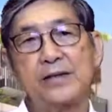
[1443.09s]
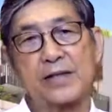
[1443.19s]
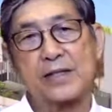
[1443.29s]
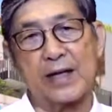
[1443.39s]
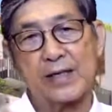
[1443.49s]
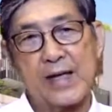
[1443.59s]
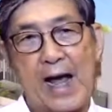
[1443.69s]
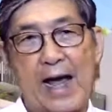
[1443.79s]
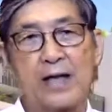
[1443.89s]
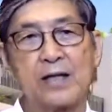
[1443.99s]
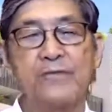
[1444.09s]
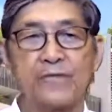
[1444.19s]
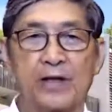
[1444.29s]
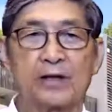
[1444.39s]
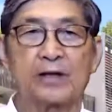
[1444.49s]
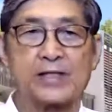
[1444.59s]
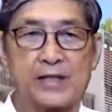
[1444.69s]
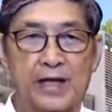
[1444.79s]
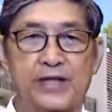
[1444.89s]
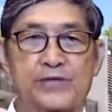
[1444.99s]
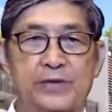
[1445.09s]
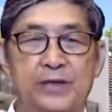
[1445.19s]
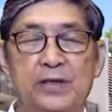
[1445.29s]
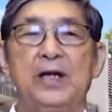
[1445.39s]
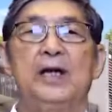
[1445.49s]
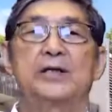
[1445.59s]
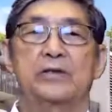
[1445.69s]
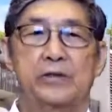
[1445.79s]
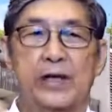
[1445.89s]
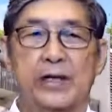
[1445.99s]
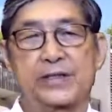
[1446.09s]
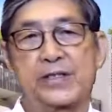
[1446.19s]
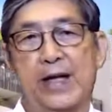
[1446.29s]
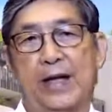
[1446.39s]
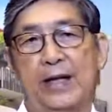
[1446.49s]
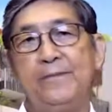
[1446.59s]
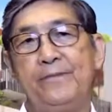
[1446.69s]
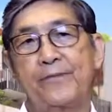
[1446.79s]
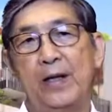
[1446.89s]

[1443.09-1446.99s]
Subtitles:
just as Adam failed as a husband to take a stand.